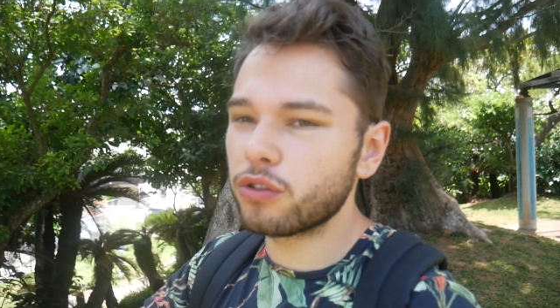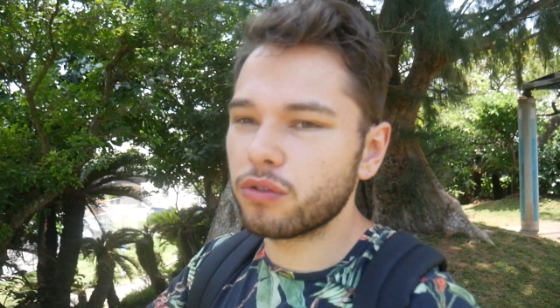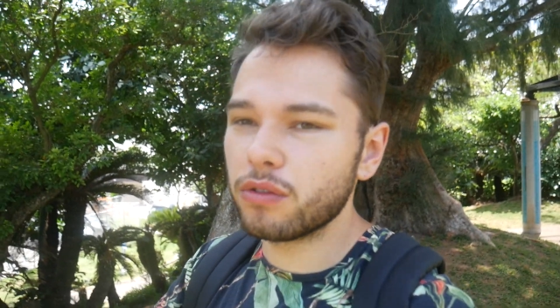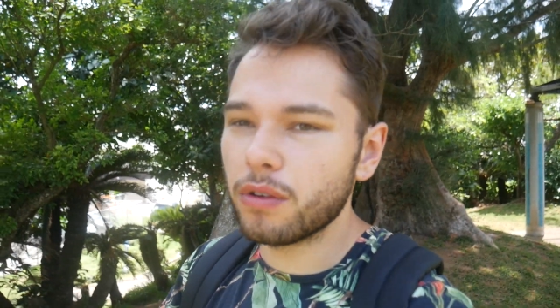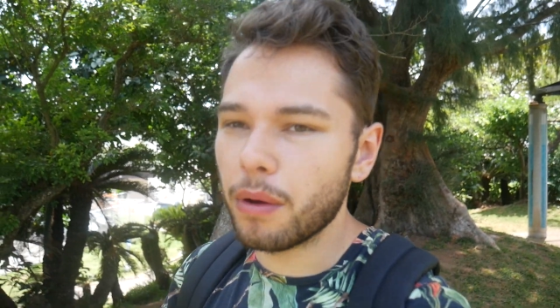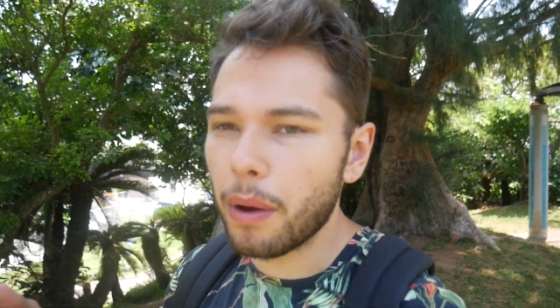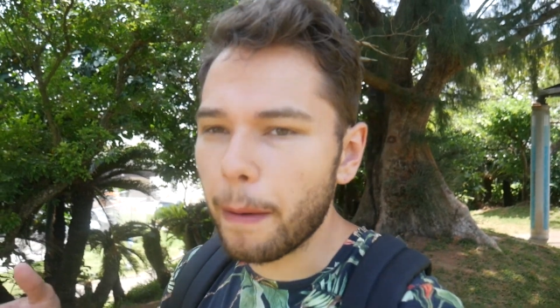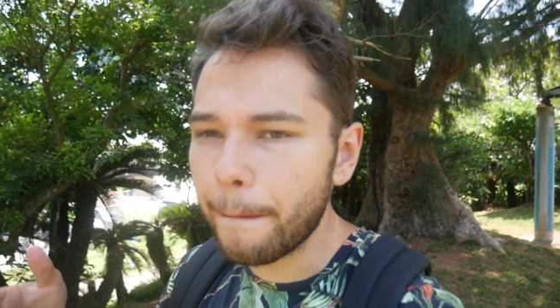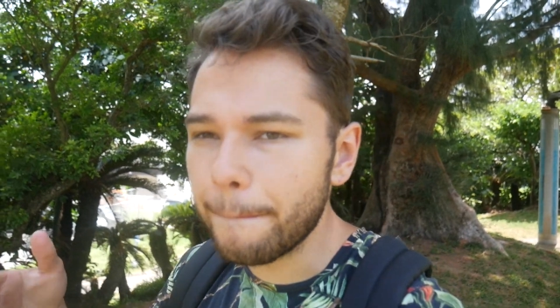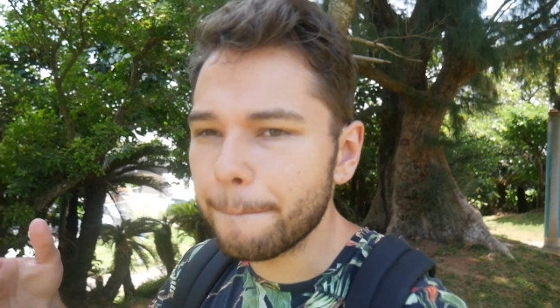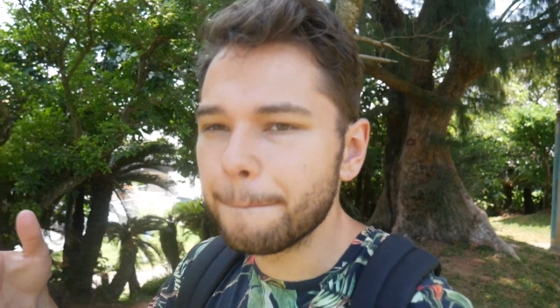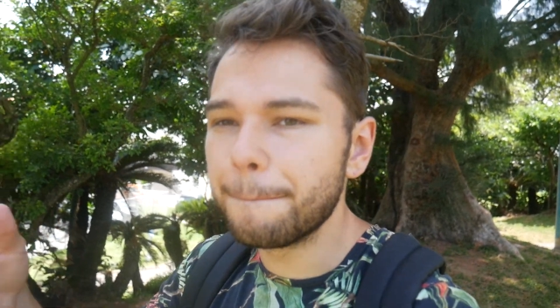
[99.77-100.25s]
on
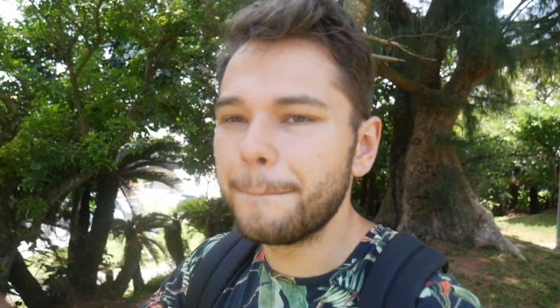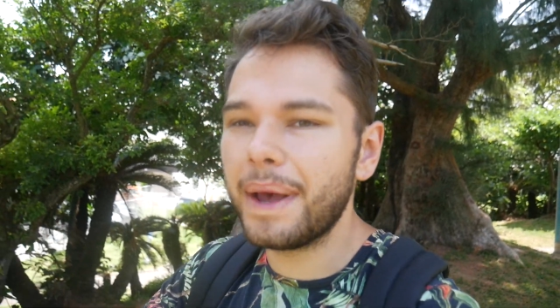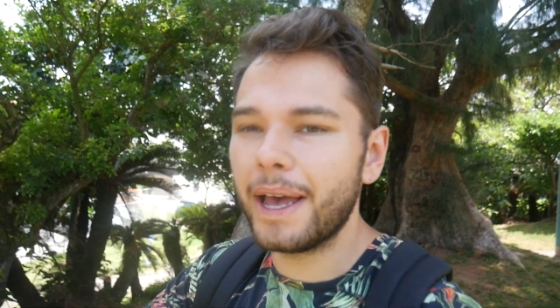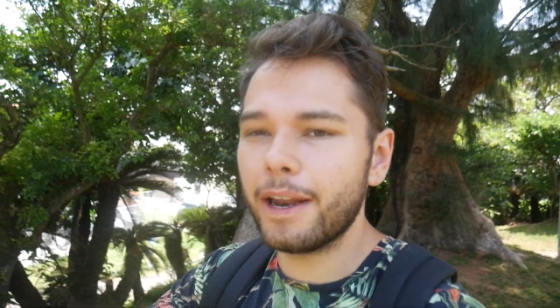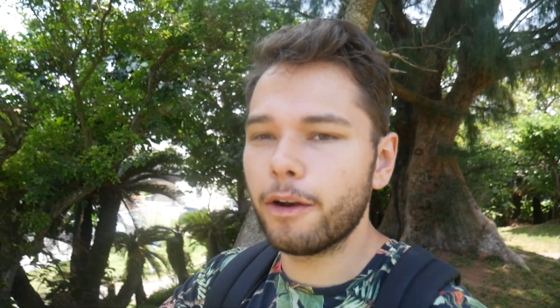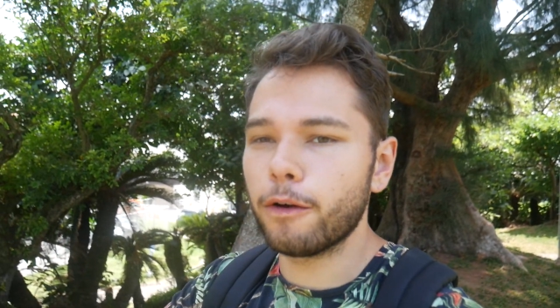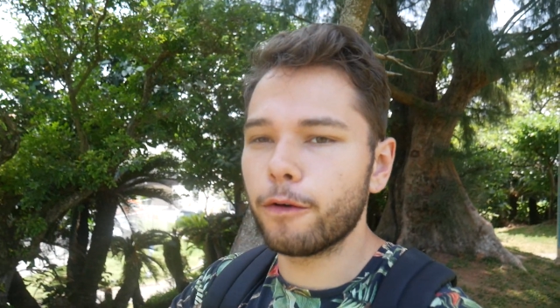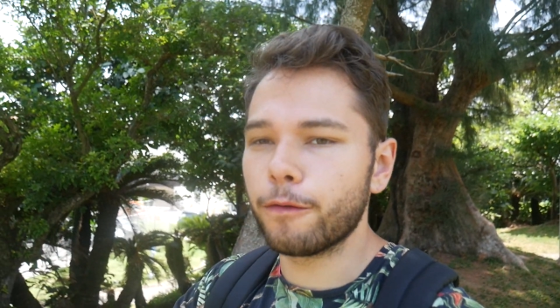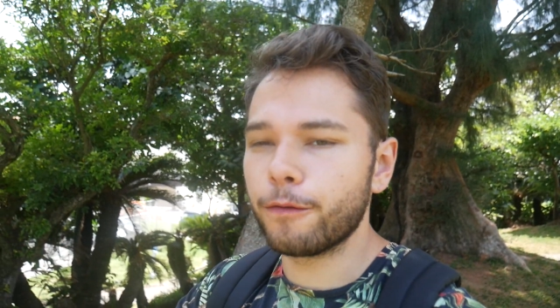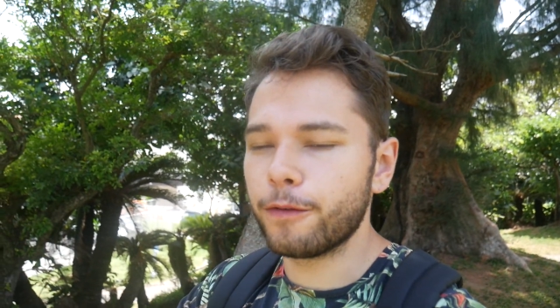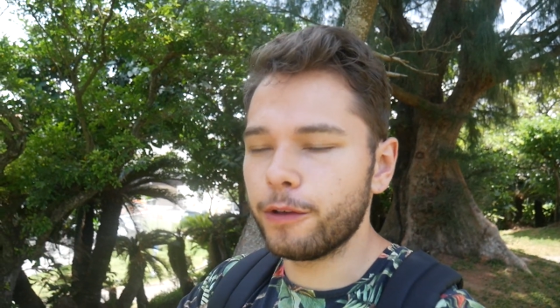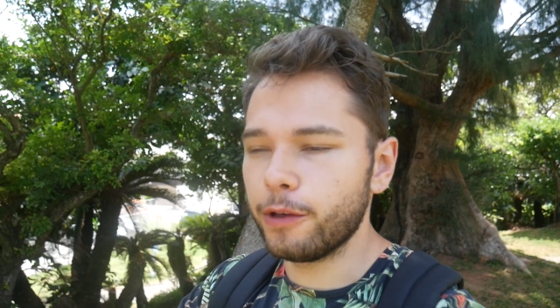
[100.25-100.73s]
a
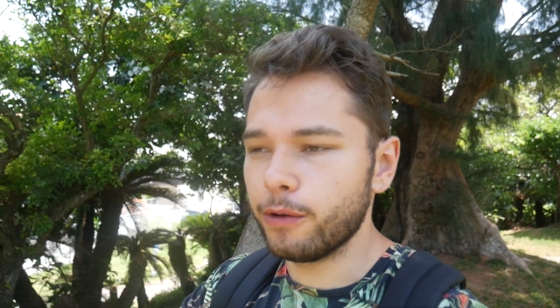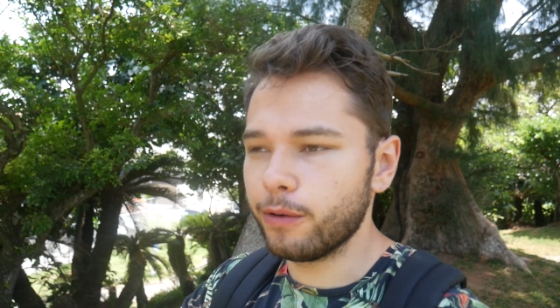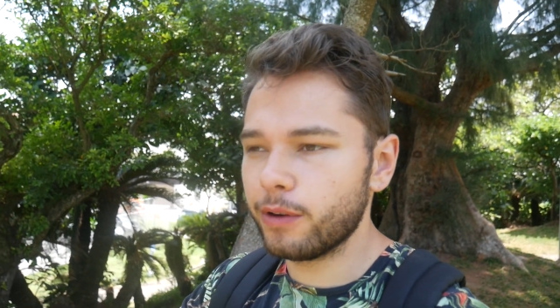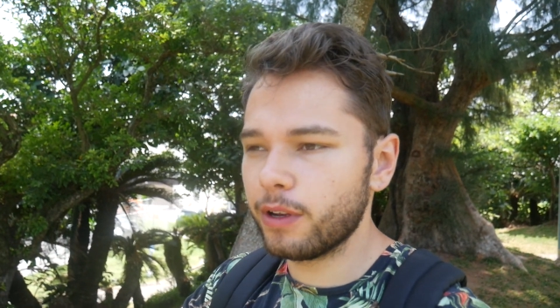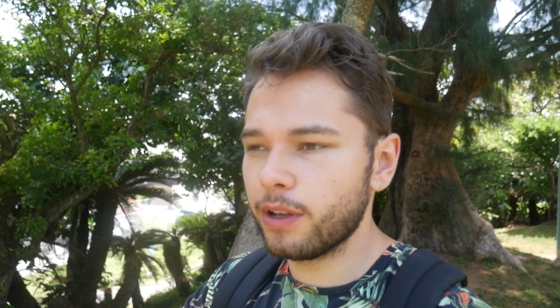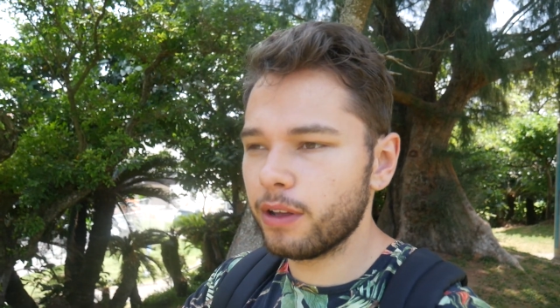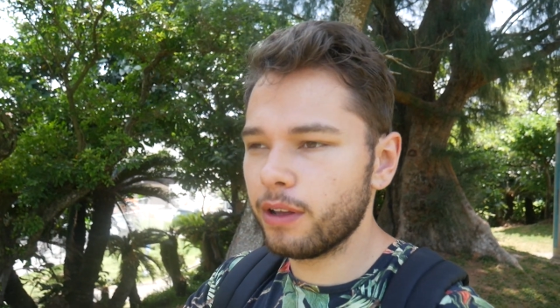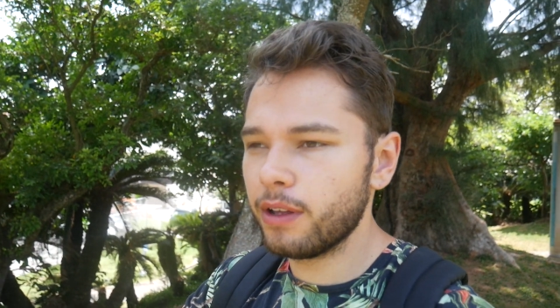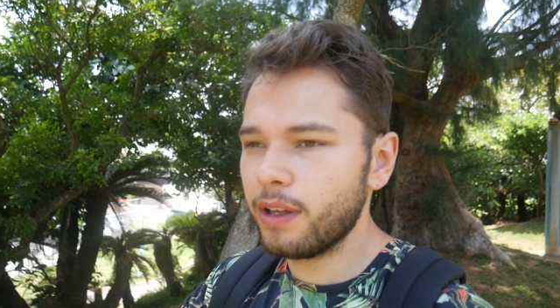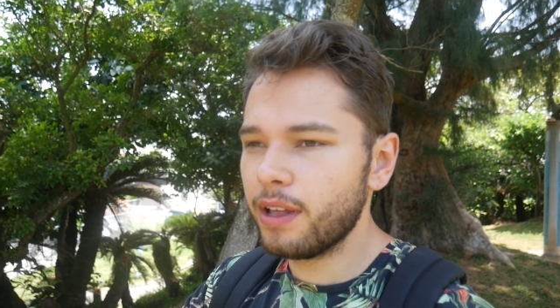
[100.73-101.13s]
battlefield.